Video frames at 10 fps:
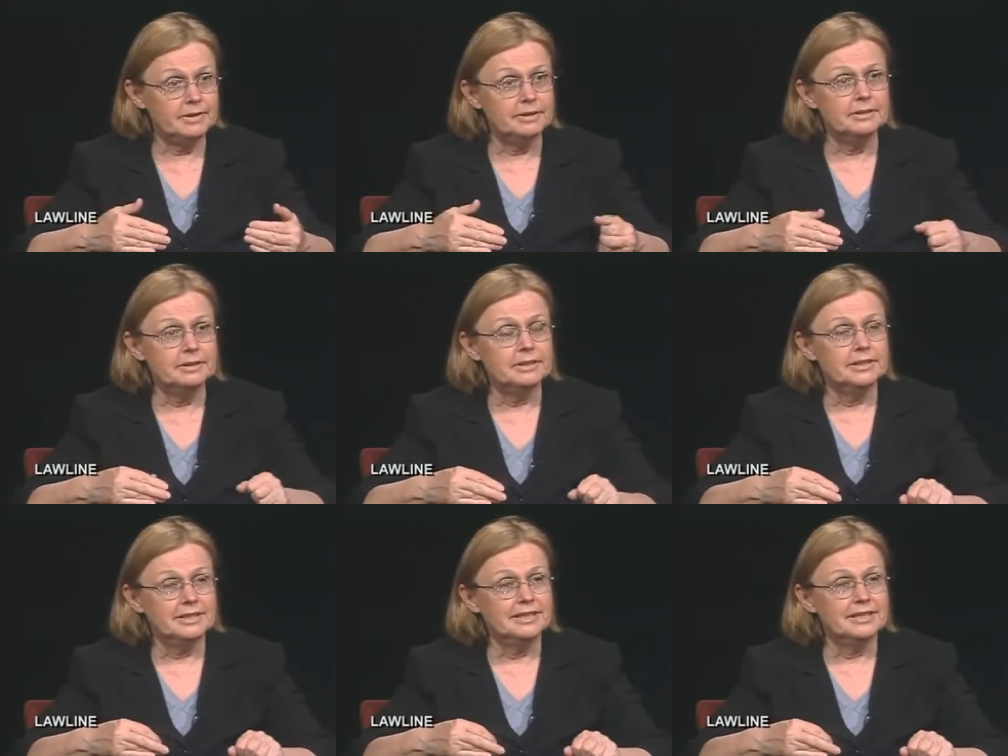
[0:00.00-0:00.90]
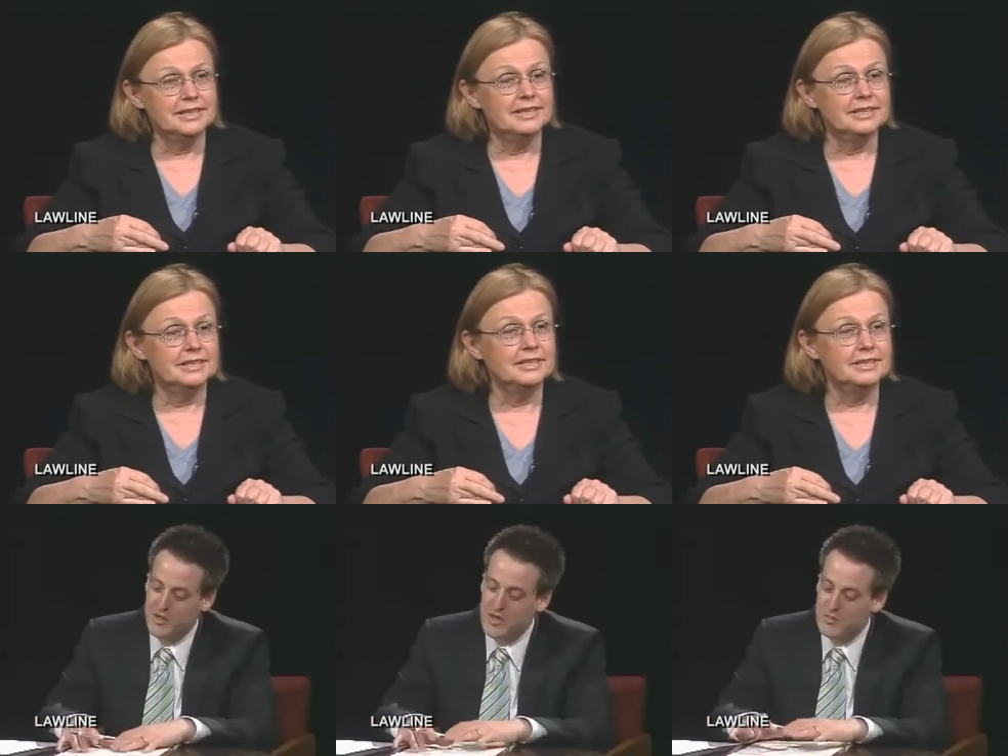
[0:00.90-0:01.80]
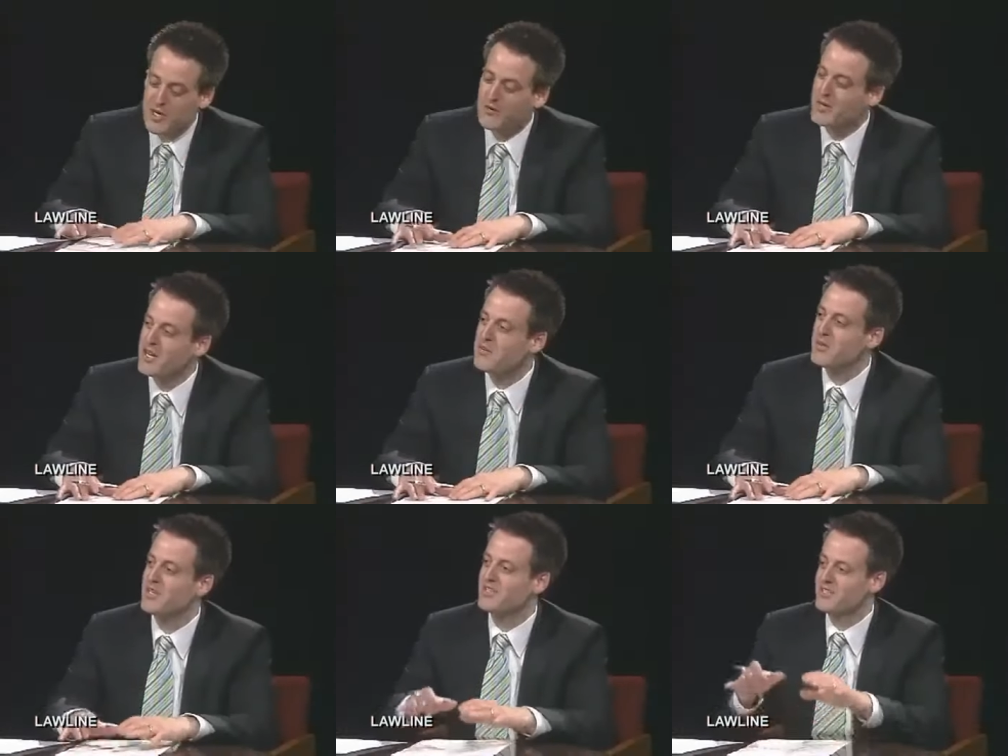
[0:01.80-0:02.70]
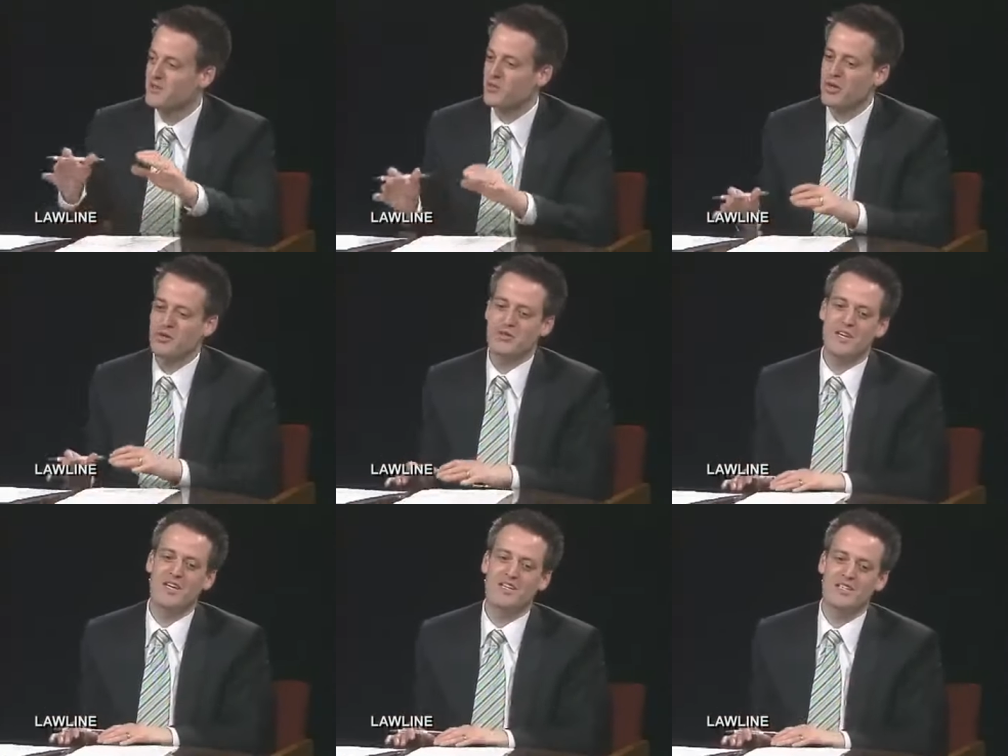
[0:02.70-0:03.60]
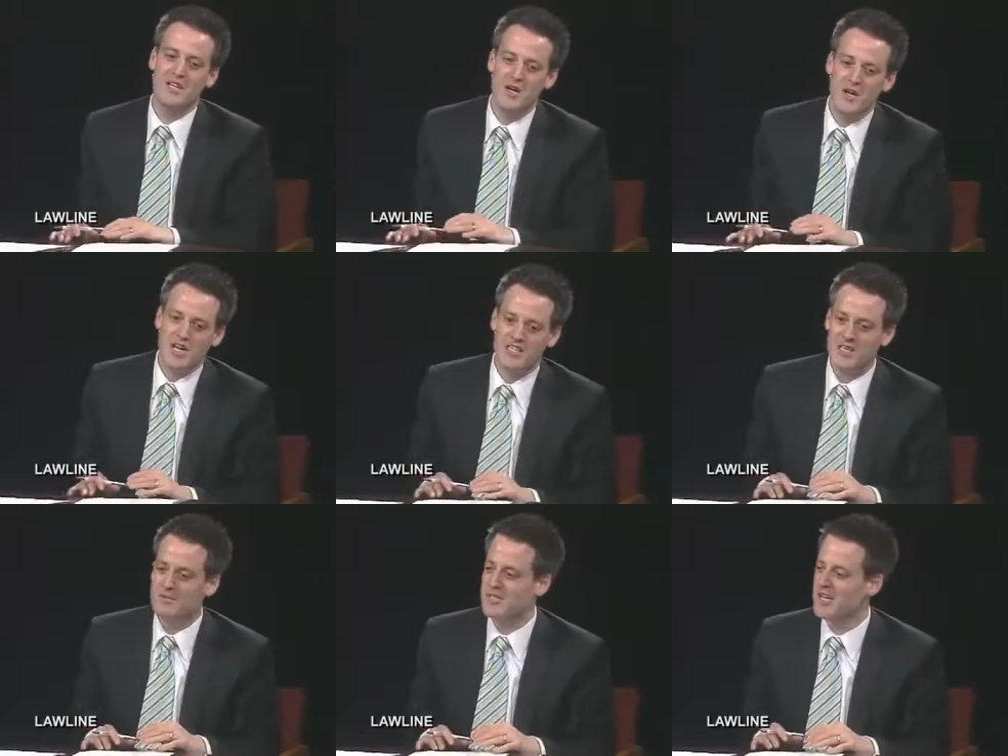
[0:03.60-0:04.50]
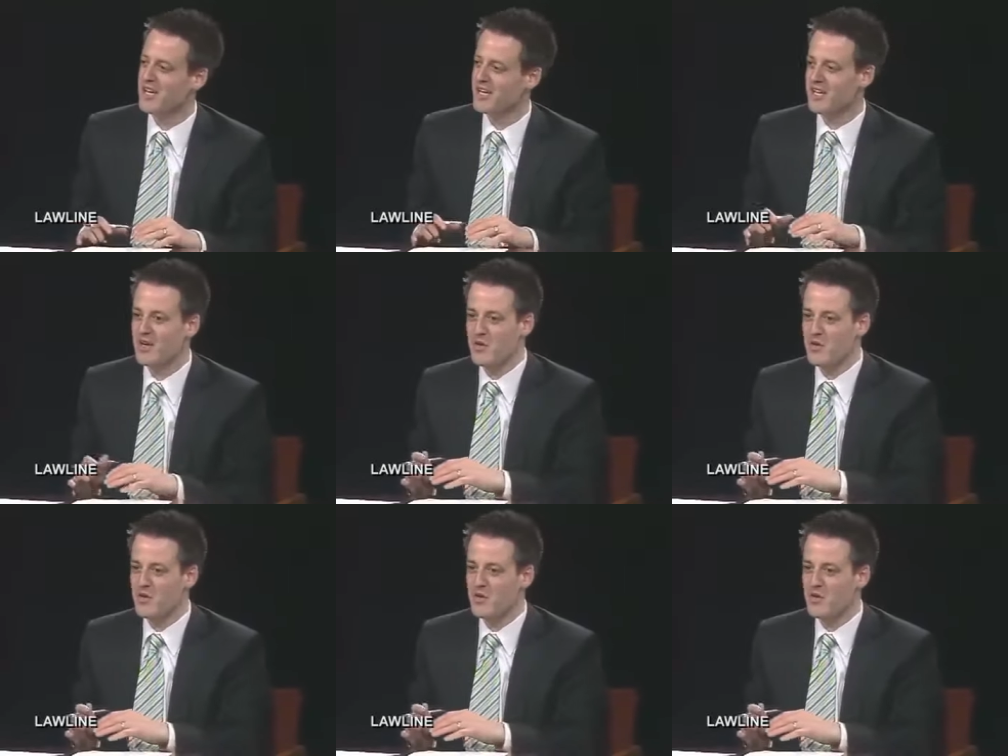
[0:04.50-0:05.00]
Uh, it's exactly it. We're going to go to break right now, but it's what you said is it seems like